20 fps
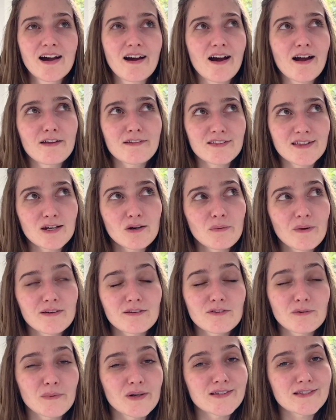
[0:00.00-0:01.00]
I think one
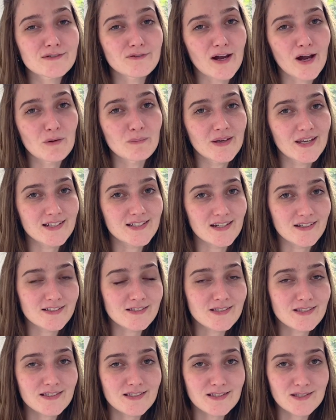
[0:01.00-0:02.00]
of the ones around me
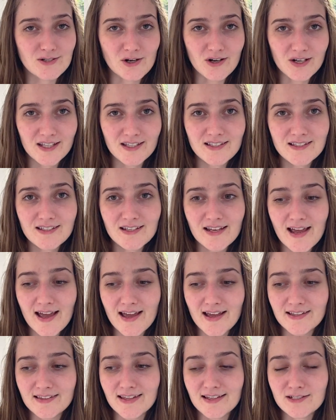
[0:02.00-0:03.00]
does stock it
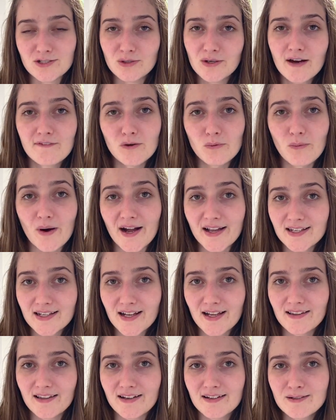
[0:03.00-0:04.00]
and they do have a white
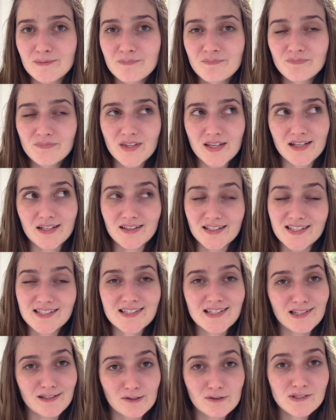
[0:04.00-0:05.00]
colour. At
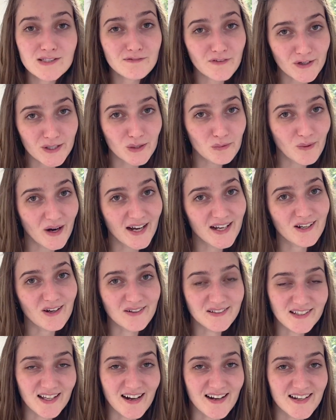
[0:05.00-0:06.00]
least it looks very white
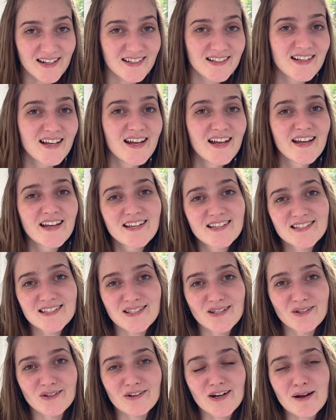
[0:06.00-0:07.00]
online.
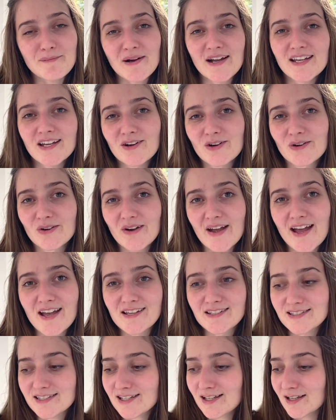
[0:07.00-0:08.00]
So I might go
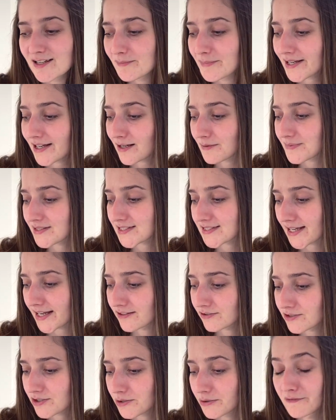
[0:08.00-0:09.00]
and pick up a
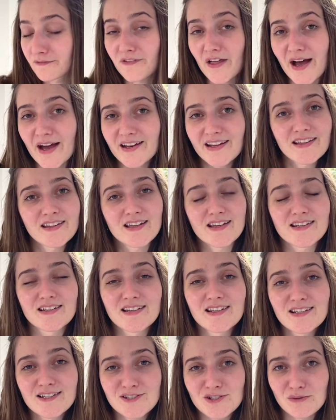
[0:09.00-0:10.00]
skein or two of that and
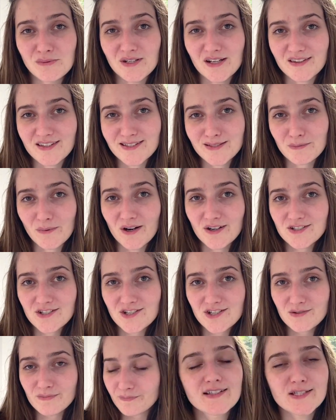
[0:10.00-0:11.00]
then do another
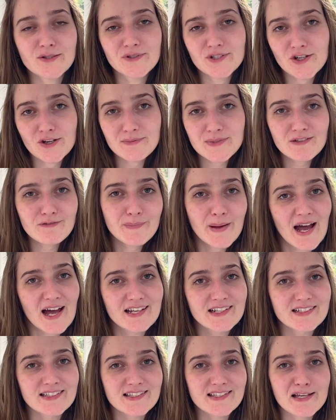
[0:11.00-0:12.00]
swatch. So in terms of
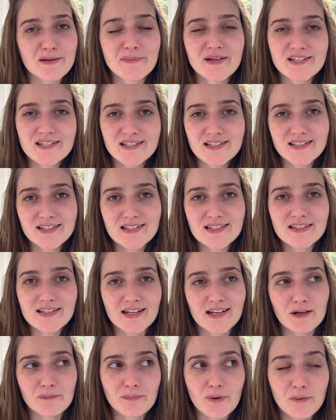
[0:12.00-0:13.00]
patterns, I mentioned that
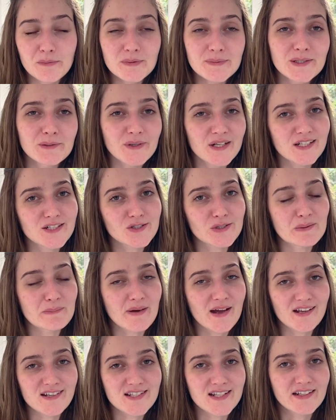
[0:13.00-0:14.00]
I probably want to do a
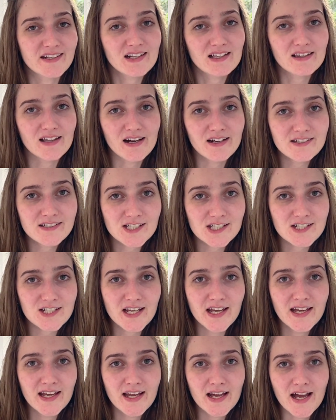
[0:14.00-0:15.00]
matching clutch,
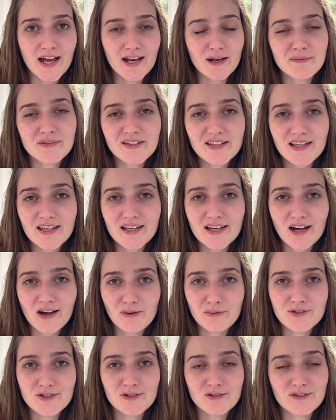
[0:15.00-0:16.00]
and I'm thinking I
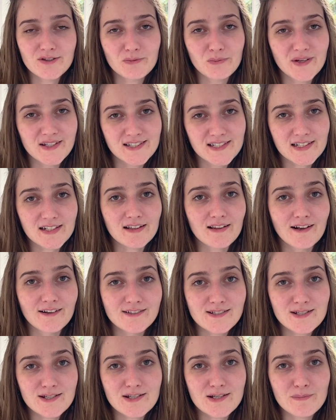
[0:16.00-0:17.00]
would do the Winter
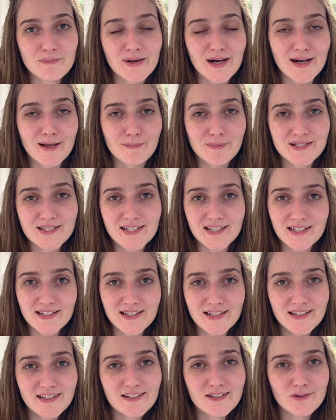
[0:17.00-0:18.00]
Clutch by Petite
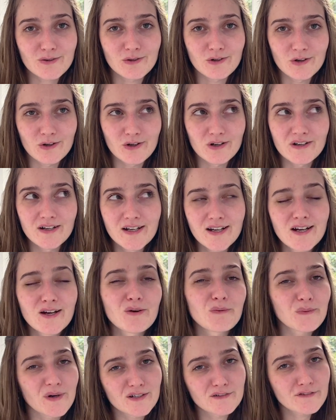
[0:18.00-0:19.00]
Knit or
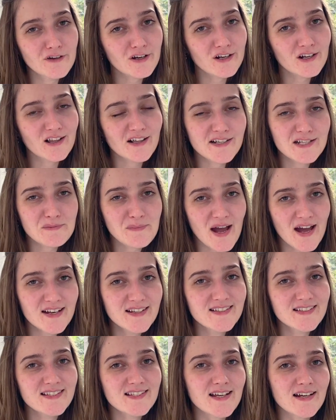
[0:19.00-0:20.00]
one of her clutch
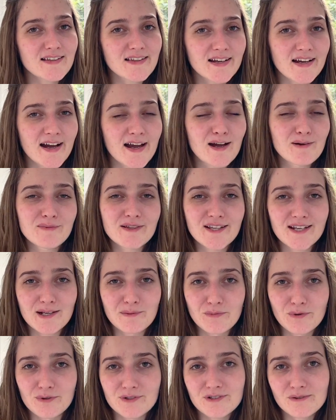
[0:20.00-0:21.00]
patterns. I think I am leaning
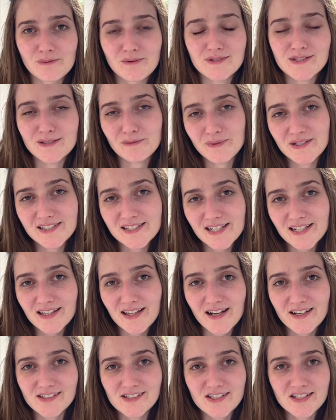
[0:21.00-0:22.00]
more towards the Winter
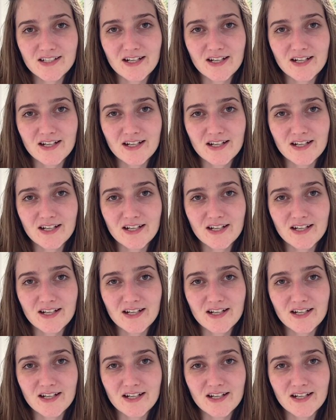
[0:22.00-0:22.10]
Clutch.